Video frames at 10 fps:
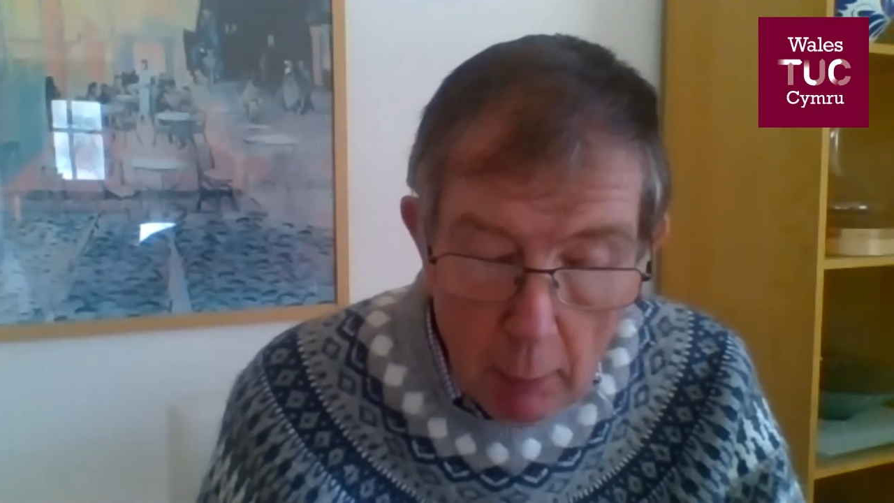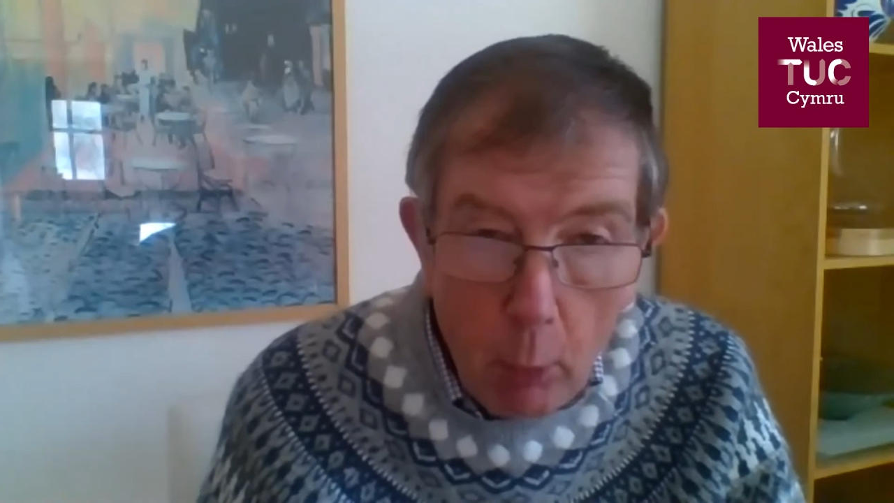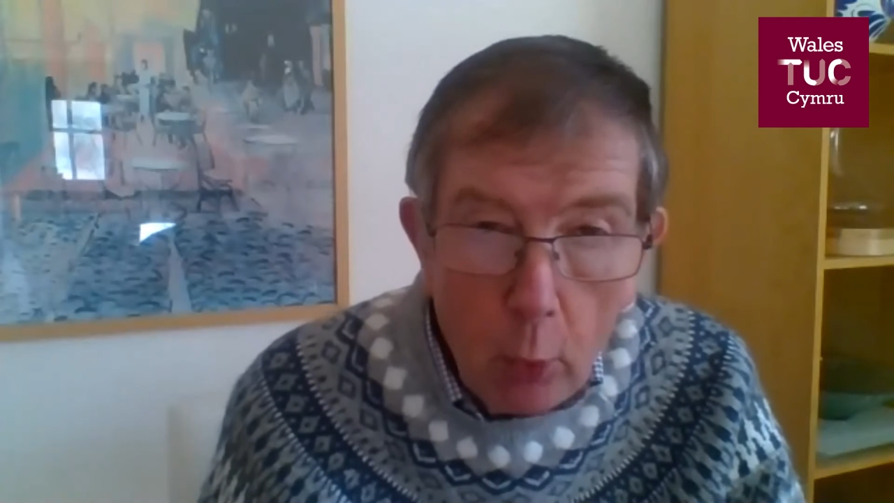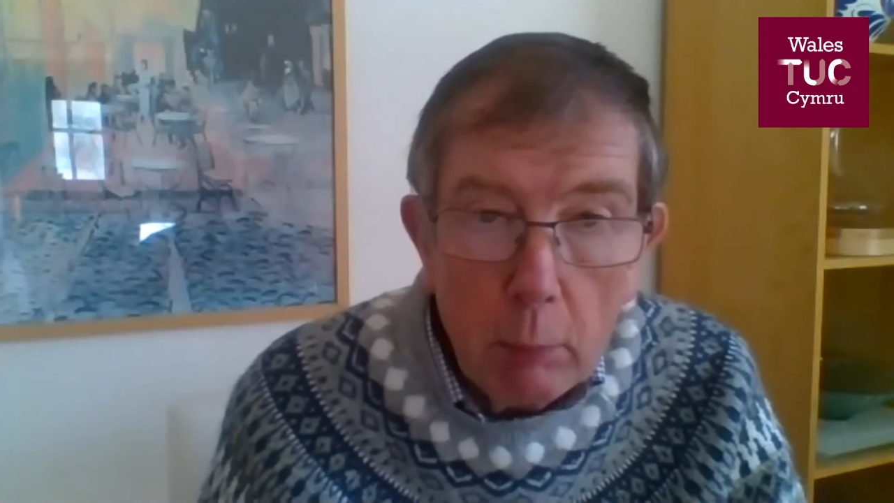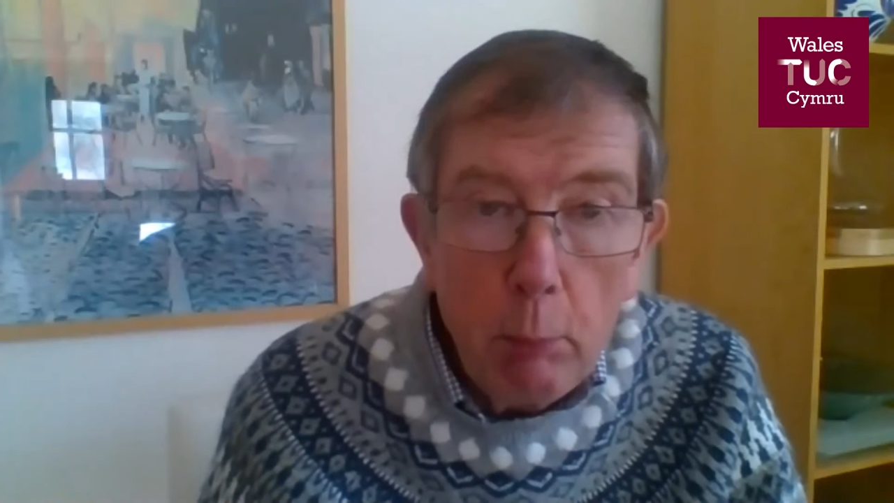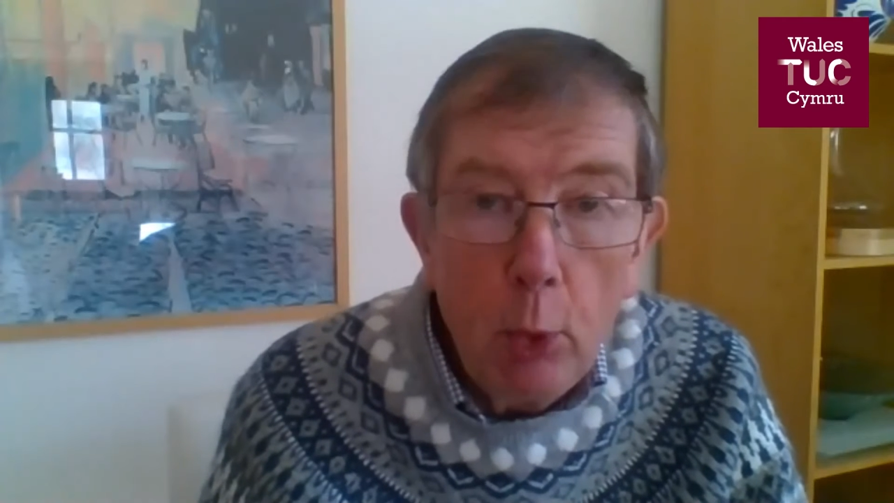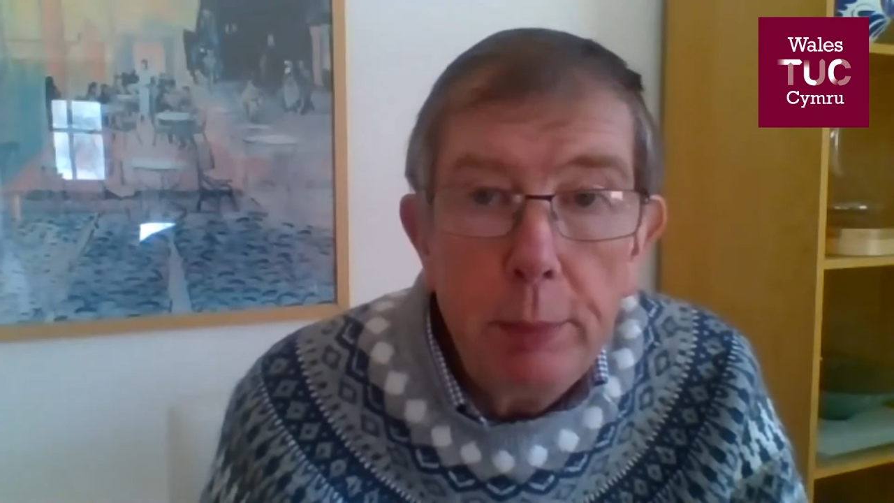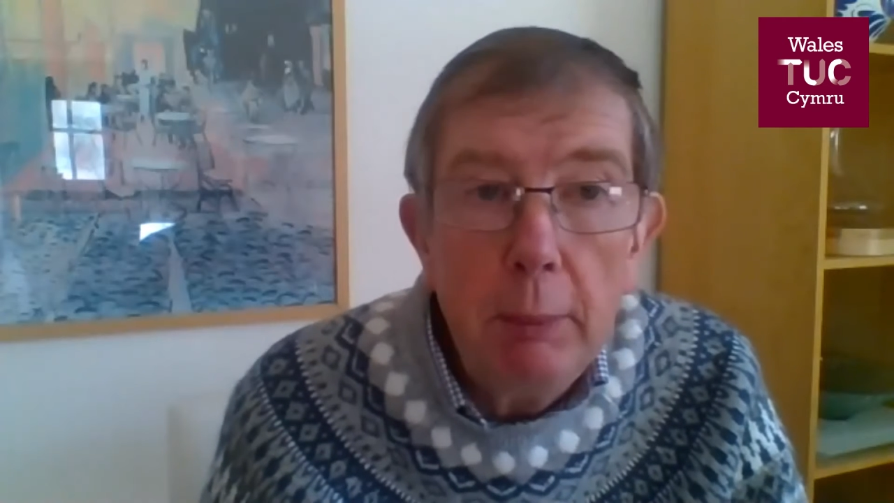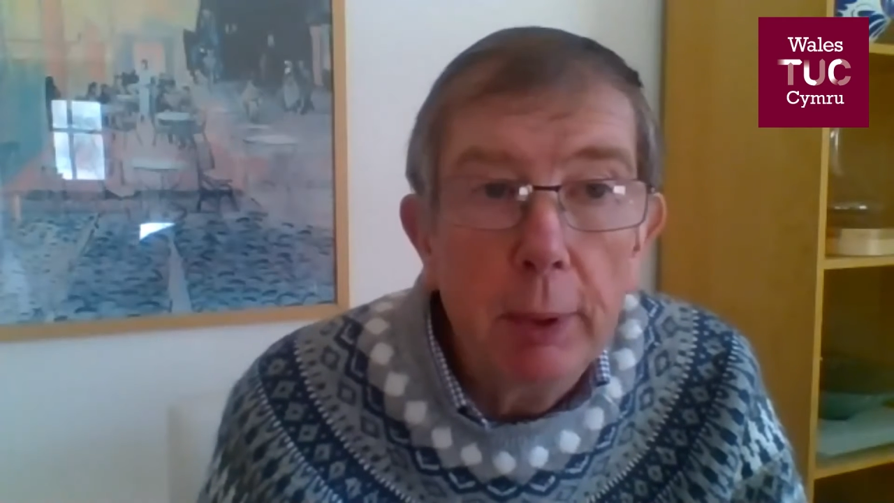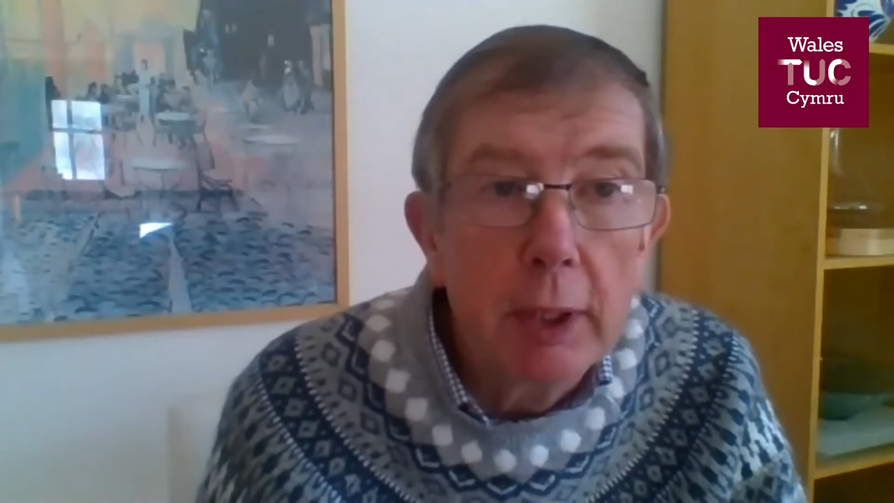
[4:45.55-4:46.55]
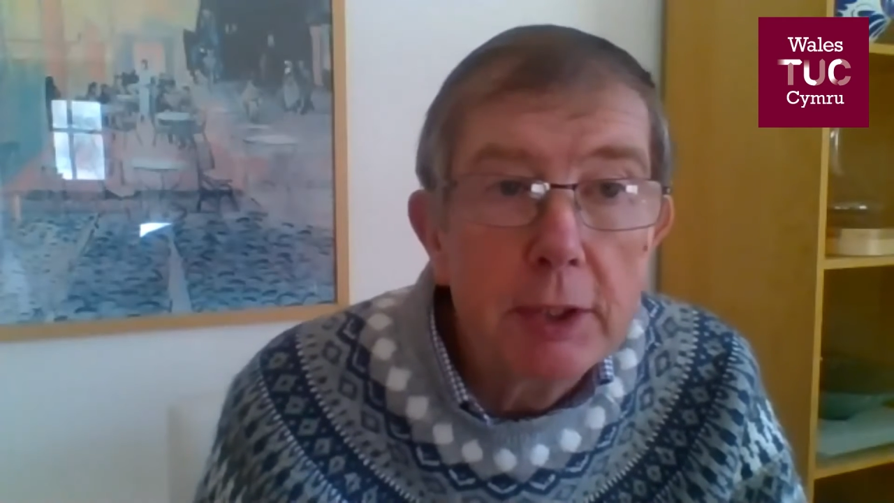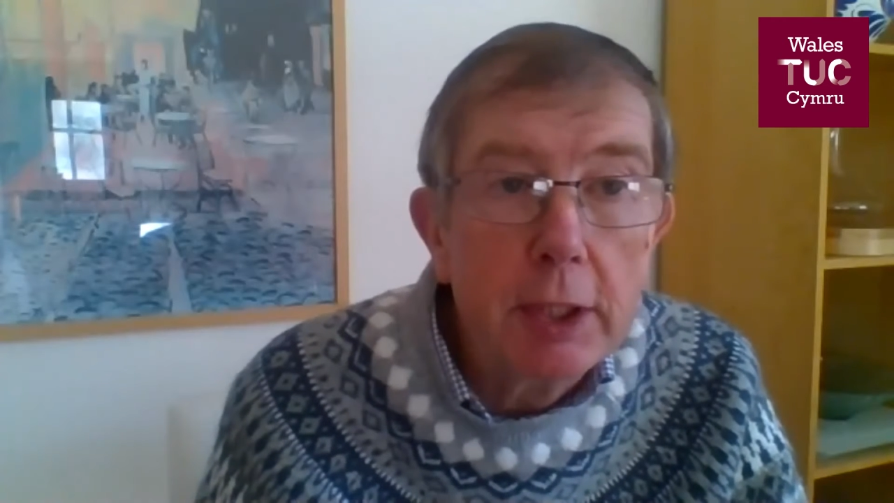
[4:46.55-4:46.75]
And more people are